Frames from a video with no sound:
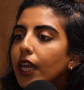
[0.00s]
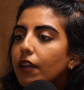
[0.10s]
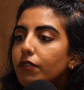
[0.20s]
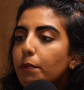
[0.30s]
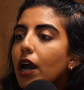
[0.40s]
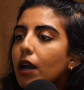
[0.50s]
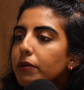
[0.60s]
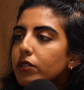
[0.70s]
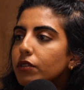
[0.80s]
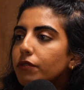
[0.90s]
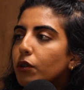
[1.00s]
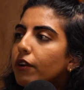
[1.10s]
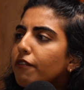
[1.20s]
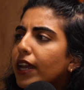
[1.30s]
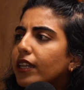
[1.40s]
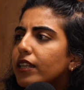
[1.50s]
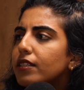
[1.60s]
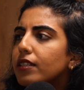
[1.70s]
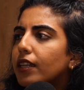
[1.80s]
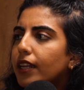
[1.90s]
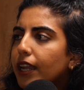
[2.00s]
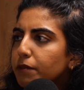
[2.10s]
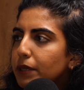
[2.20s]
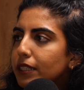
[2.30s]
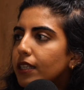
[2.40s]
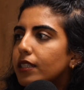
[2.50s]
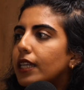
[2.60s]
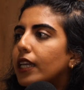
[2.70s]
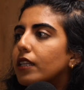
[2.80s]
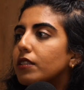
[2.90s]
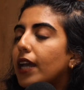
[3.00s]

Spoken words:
if the purpose of your event is to connect businesses,